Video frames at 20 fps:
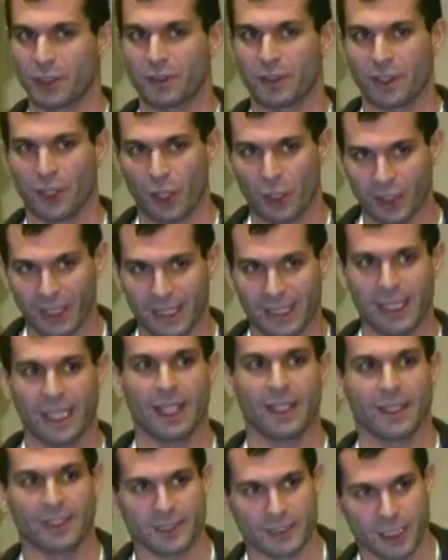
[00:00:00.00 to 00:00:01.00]
of an
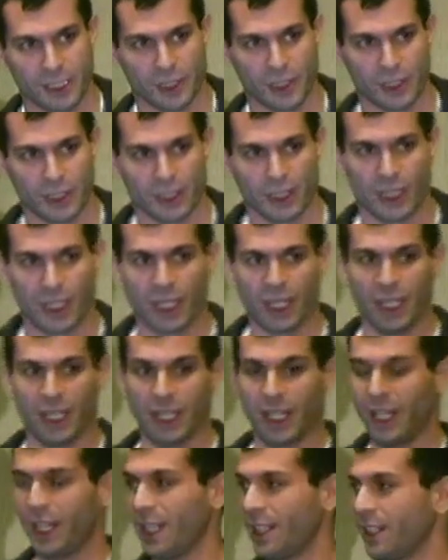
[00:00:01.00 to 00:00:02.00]
authenticated session,
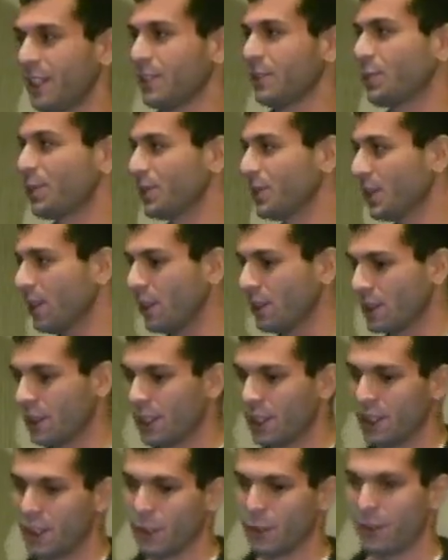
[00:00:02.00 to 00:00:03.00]
and as a result,
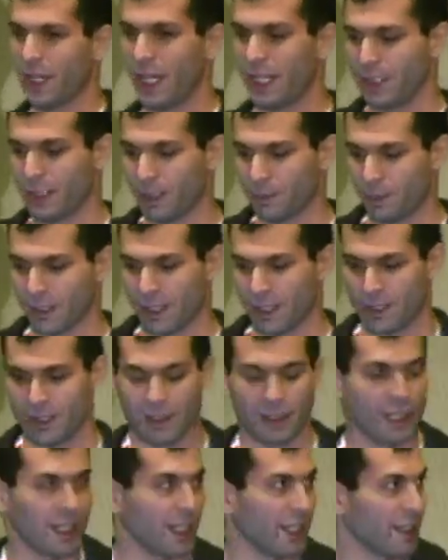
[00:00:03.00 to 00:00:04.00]
you may end up like
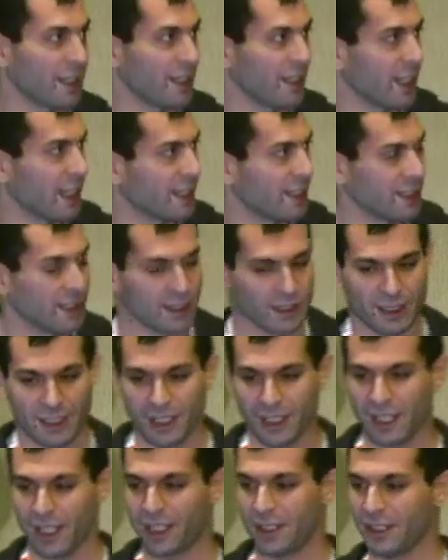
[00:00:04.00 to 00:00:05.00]
adding
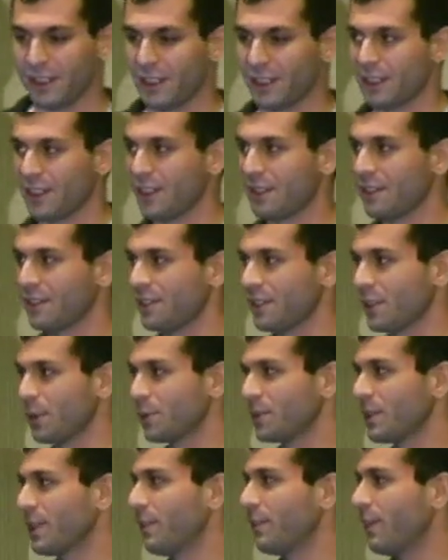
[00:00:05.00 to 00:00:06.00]

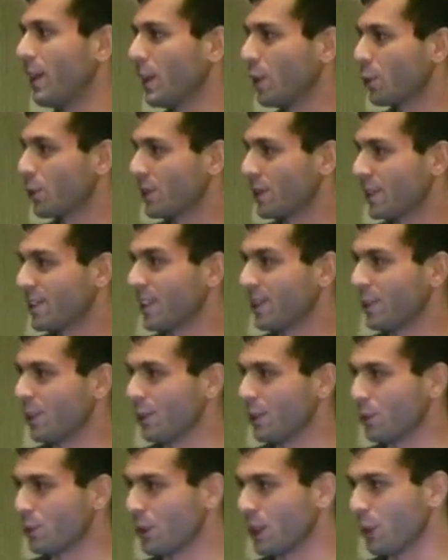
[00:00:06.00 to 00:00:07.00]
a follower that you
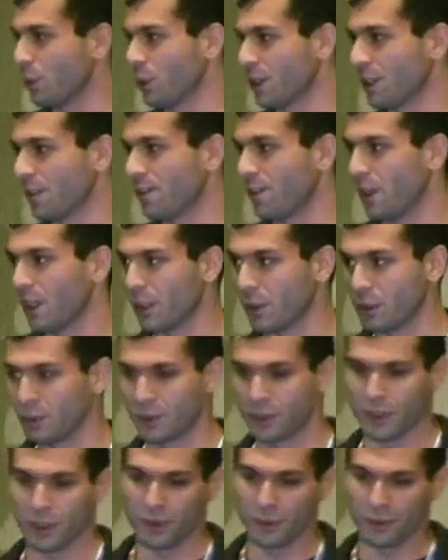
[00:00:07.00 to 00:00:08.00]
didn't really want to follow.
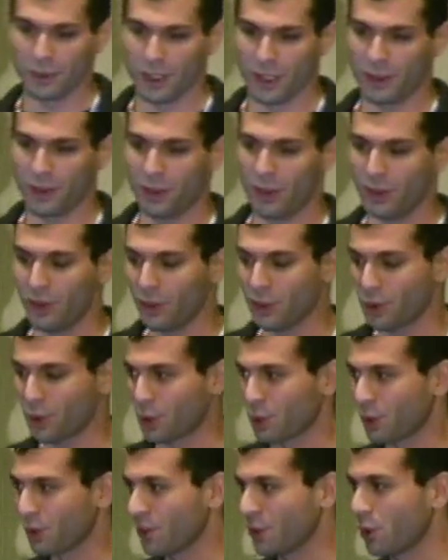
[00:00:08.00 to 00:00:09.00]
So like all
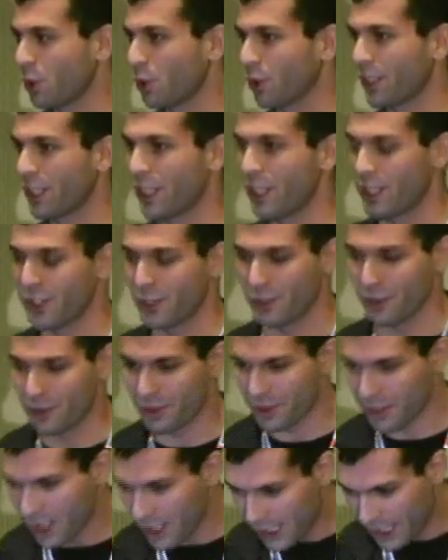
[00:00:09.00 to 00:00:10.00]
sorts of stalking
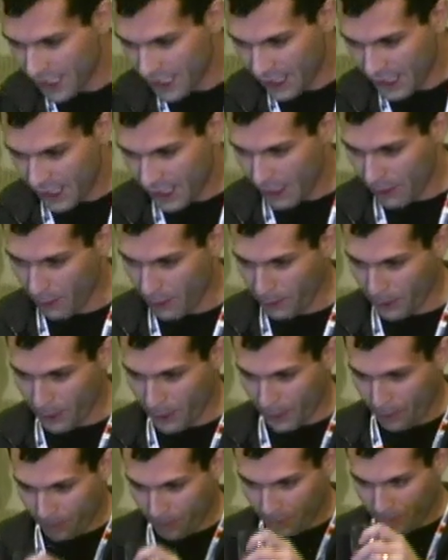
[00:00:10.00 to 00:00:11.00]
issues come up
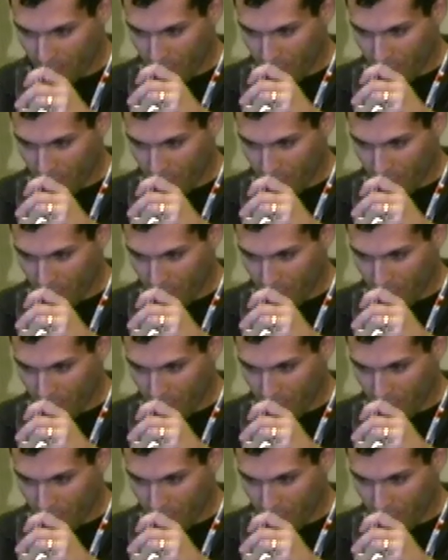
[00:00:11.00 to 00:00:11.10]
here.